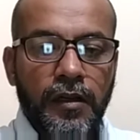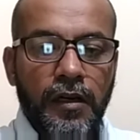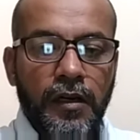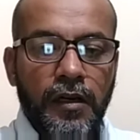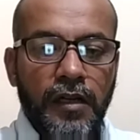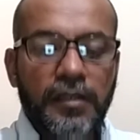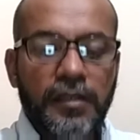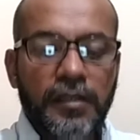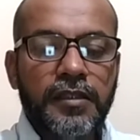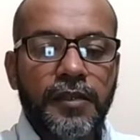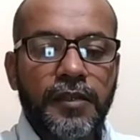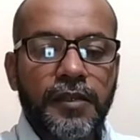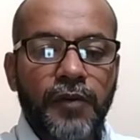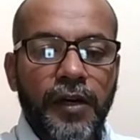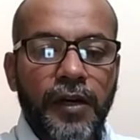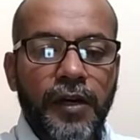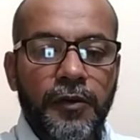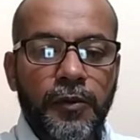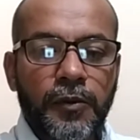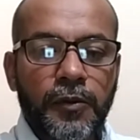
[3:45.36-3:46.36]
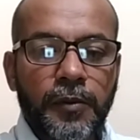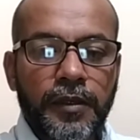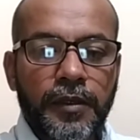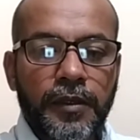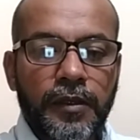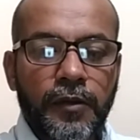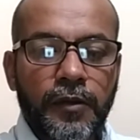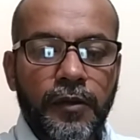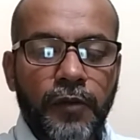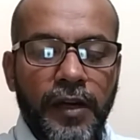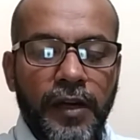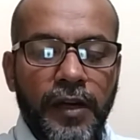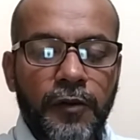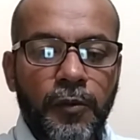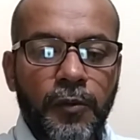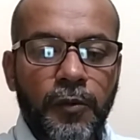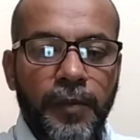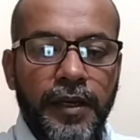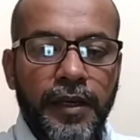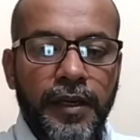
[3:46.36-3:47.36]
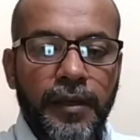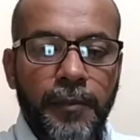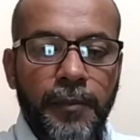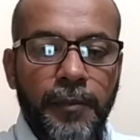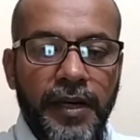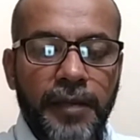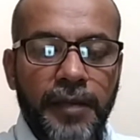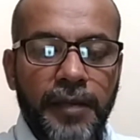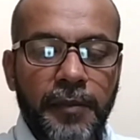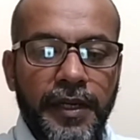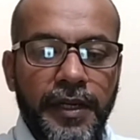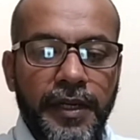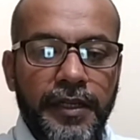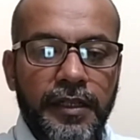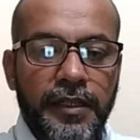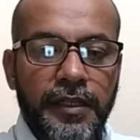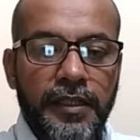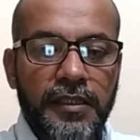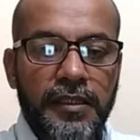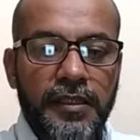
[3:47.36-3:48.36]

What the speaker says: Other thing we have to bear in mind